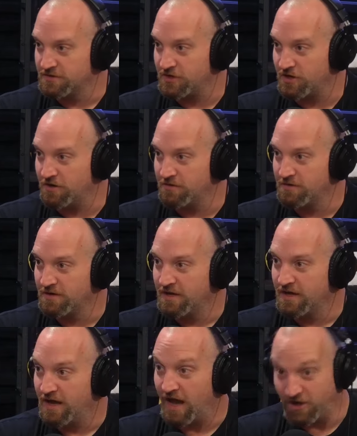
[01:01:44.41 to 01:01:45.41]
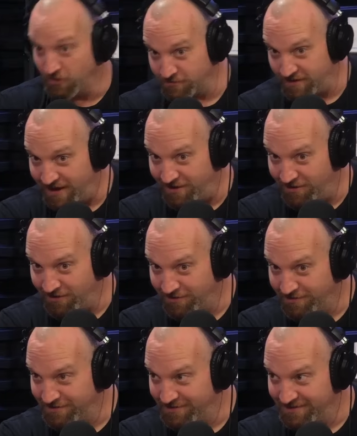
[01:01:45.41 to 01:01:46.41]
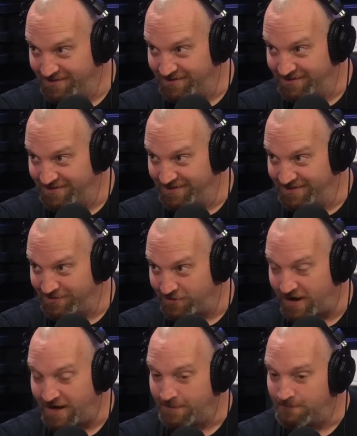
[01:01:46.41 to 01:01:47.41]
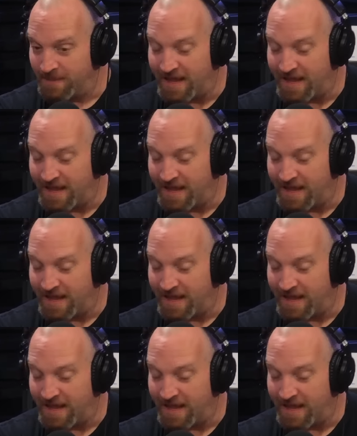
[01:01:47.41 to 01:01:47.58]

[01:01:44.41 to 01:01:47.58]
You know? I know who they are, right?